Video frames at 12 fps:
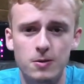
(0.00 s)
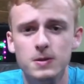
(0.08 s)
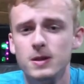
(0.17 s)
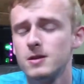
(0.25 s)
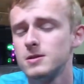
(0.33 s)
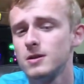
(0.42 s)

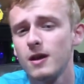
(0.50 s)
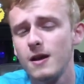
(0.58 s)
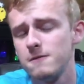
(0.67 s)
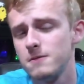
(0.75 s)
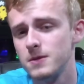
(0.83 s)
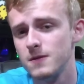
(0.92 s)
And this is looking
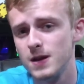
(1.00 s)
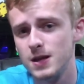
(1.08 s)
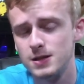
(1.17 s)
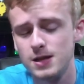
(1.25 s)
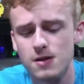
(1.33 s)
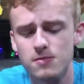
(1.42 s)
at from NVIDIA
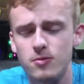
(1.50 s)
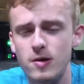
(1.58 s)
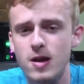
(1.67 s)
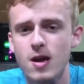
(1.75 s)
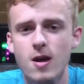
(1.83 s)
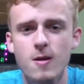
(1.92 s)
standpoint.